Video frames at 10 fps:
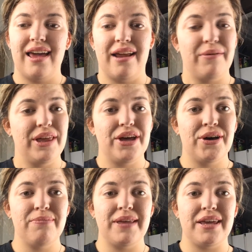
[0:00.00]
And I really
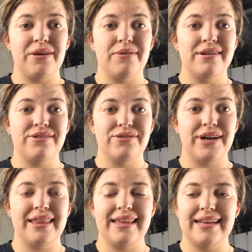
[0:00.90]
hope that you
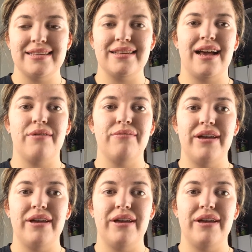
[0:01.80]
enjoyed this.